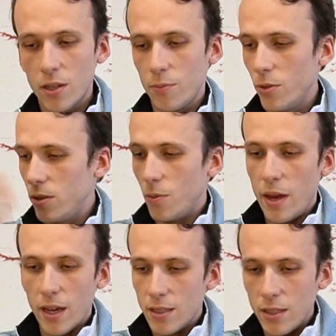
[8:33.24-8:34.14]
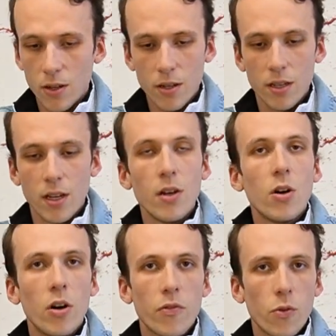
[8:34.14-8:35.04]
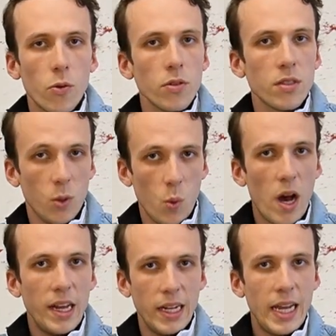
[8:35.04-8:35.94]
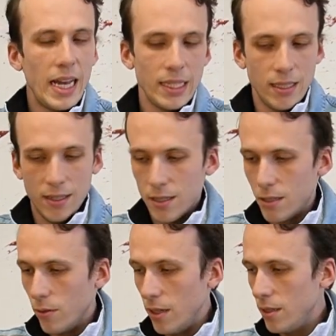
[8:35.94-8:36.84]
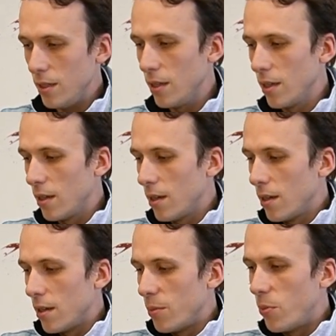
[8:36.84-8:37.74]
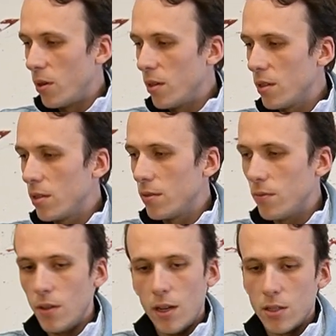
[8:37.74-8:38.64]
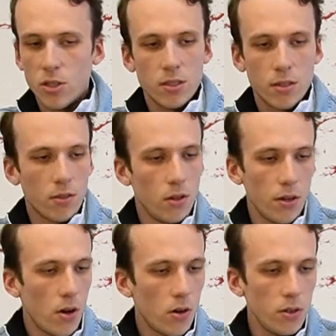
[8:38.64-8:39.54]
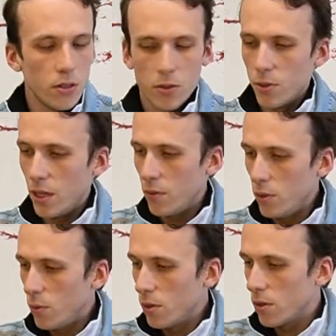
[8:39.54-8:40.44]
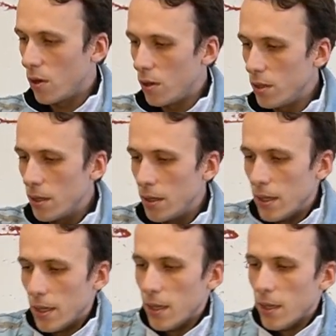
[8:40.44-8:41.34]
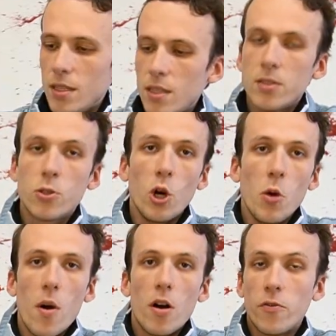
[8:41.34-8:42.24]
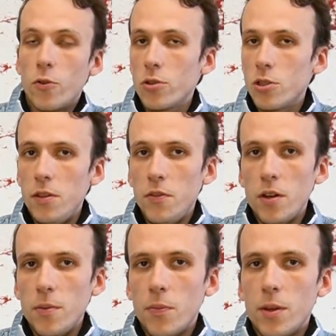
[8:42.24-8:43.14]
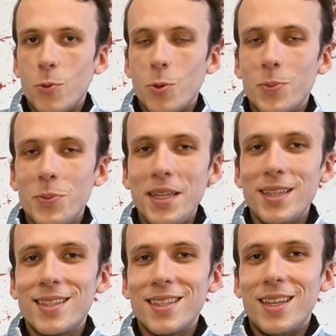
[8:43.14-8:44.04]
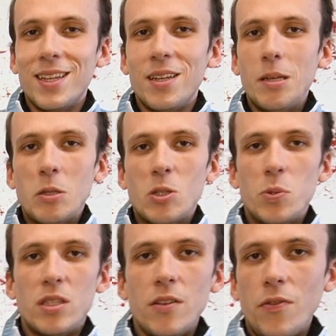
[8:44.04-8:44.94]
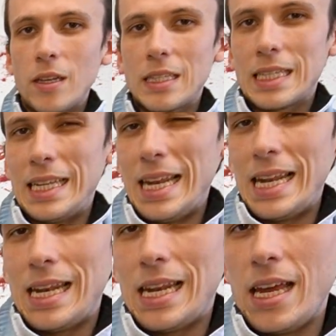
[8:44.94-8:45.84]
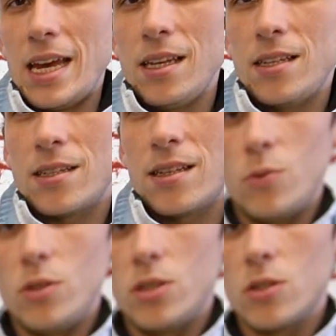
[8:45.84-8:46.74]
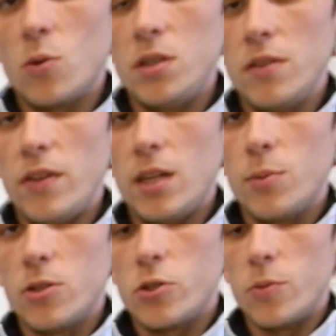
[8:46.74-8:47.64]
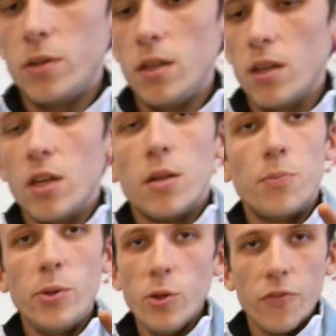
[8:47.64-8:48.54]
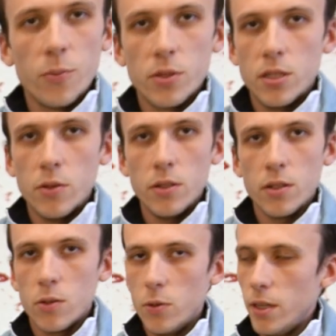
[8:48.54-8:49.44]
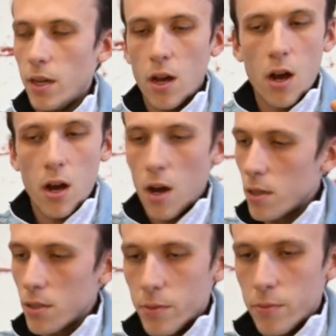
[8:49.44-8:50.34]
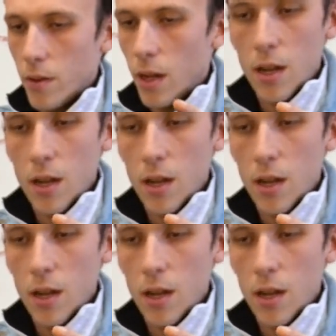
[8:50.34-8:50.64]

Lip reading: can put your magazine on. Of course, a wine glass is not so easy, but yeah, just call it art or whatever you want to call it. This is Teumer Fruchtschiefer, which means a specific slate, which is only available in Germany. Beautiful material, really awesome, I